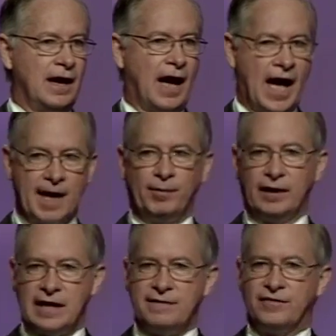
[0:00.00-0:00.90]
I
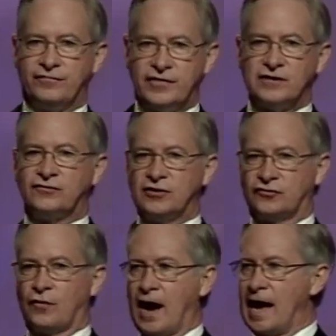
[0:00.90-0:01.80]
believe that this
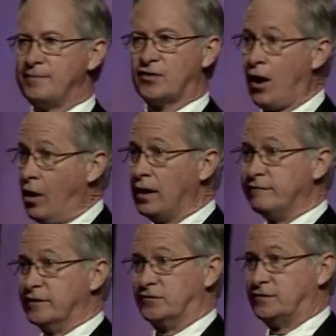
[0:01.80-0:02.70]
describes all
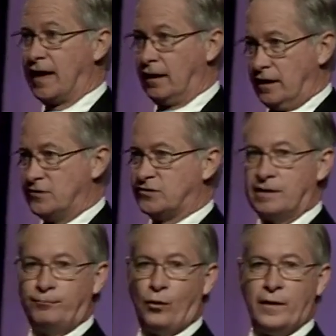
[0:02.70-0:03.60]
of us at least
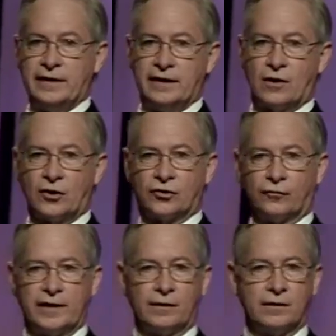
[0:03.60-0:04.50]
some point in our
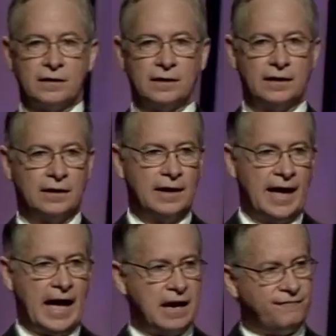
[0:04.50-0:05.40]
career.
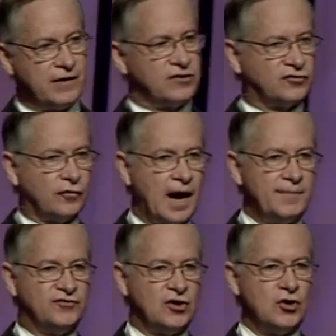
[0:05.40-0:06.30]
And if it
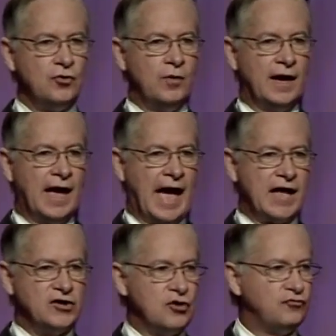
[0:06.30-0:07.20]
describes you
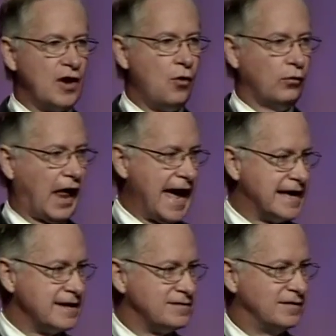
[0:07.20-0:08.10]
and you don't like
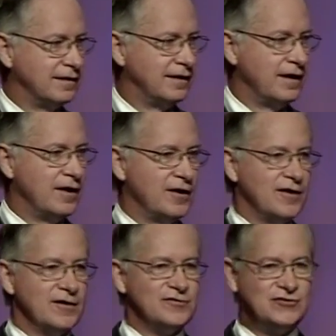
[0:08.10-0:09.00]
it,
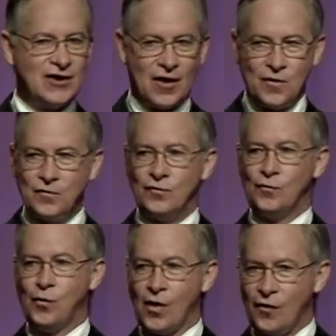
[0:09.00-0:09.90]
don't
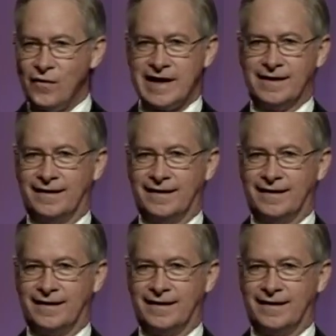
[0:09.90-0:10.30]
worry.